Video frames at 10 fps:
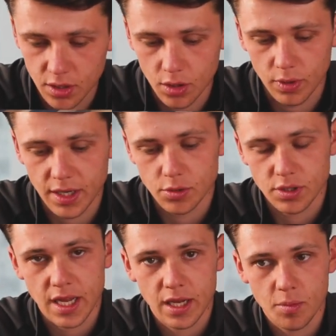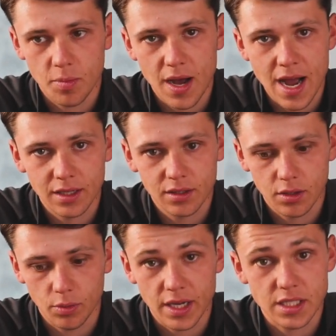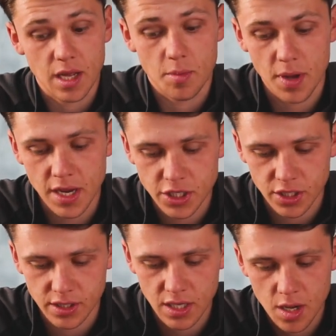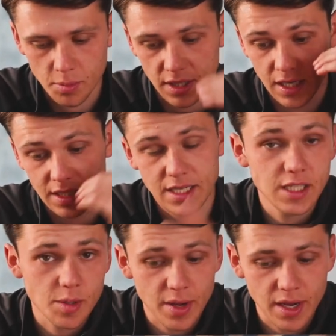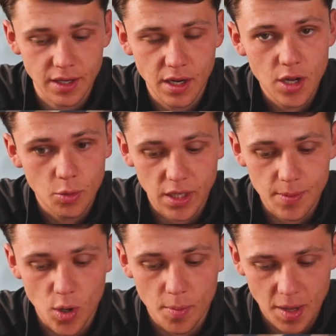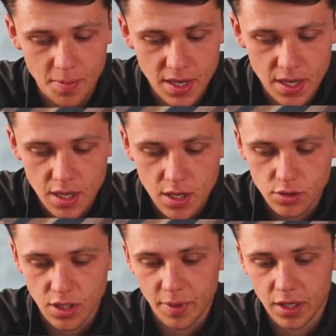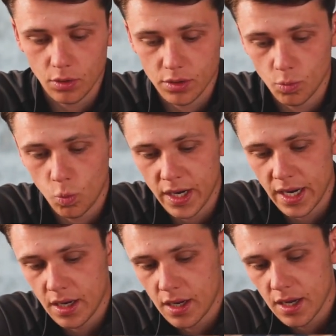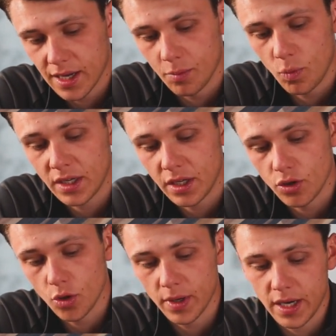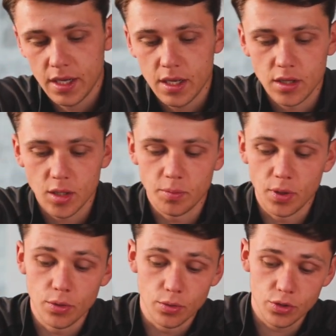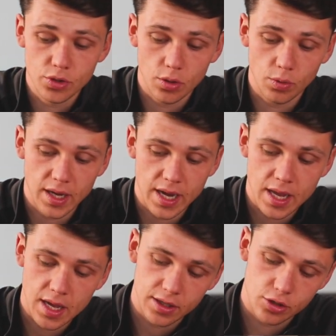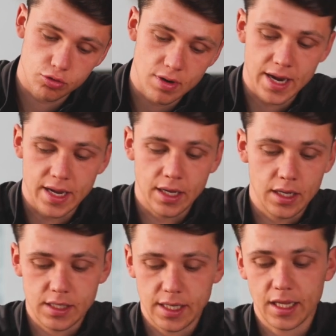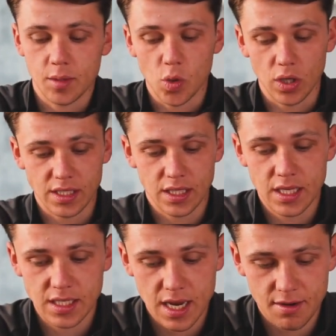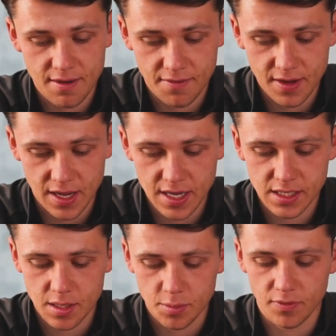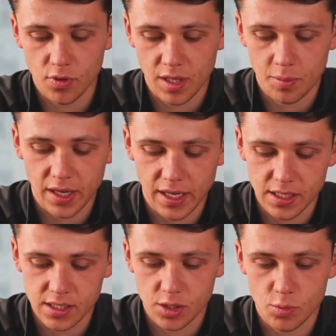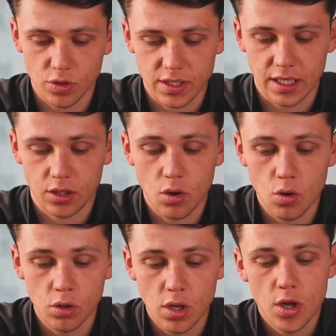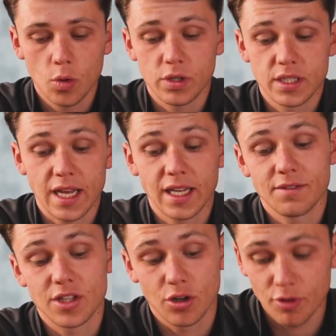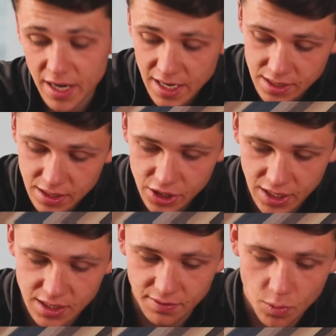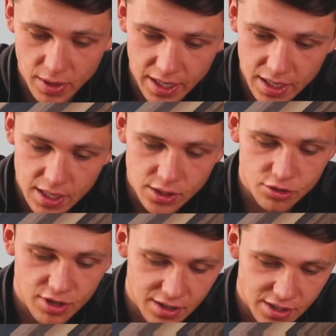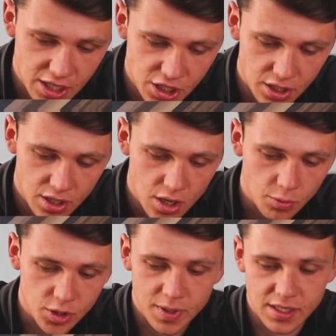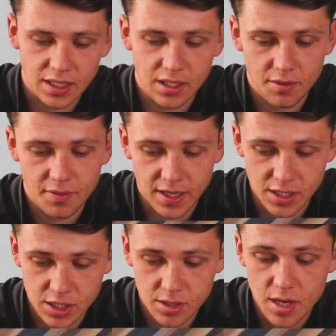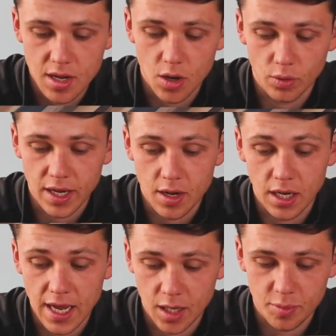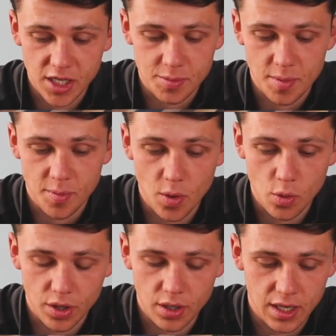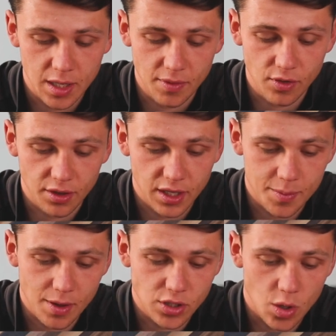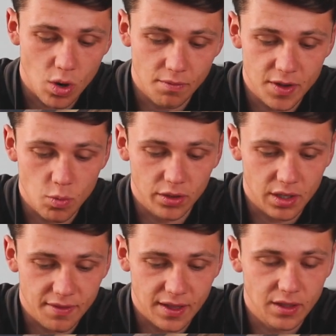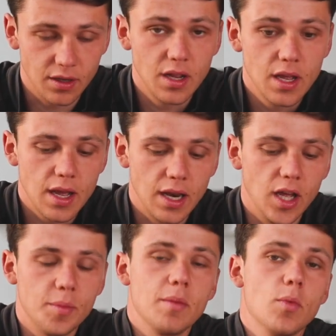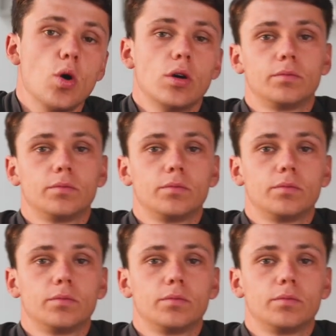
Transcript: Okay, so staying compact, okay, staying patient, but then anticipating where the ball might be, so then we can look to win it. And then when they do win it, the Blues, okay, are trying to get the ball into this area first before then playing into the small side of the goal, which then gives the Greens a chance, if they win it, to transition, which means that the defence, okay, a line of pressure might be broken, and then we've got to think about our 1v1 defending a little bit more.